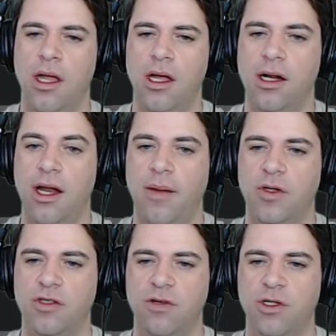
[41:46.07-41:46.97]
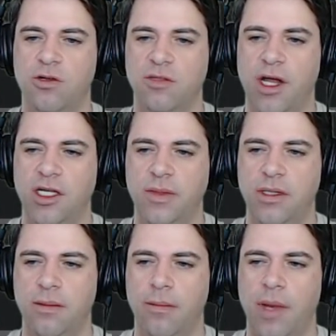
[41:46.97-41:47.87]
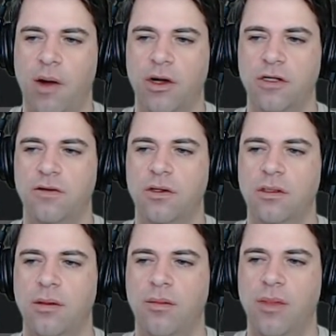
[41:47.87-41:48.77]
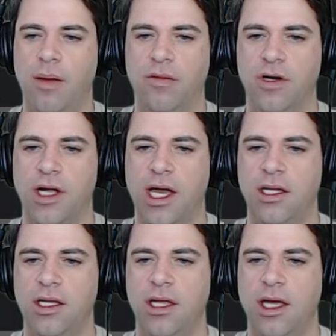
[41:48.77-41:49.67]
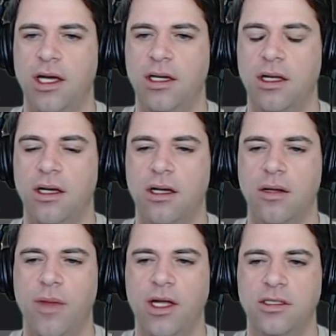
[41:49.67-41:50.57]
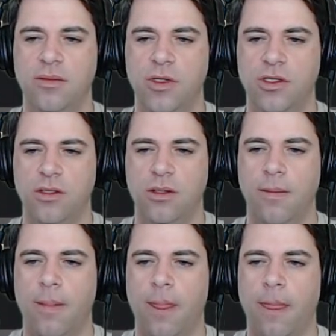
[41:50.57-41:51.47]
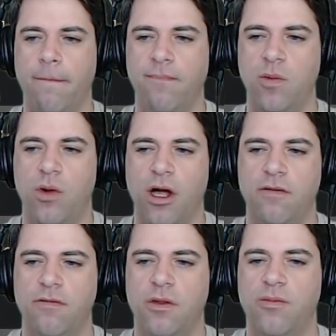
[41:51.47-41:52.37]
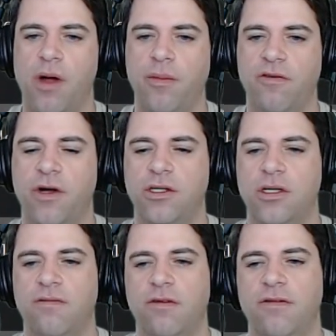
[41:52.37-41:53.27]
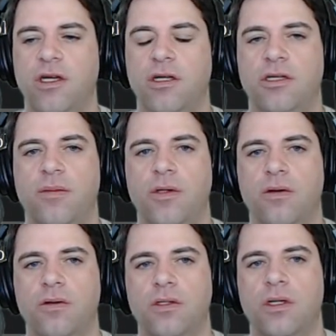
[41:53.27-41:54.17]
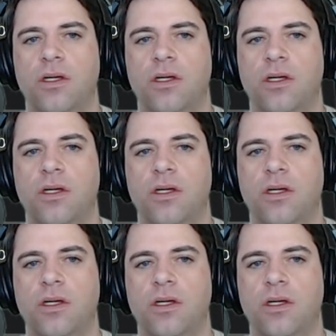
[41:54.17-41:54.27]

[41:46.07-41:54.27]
It enables resource management, power control, memory handling, and command submission required for the proper functioning of NVIDIA GPUs.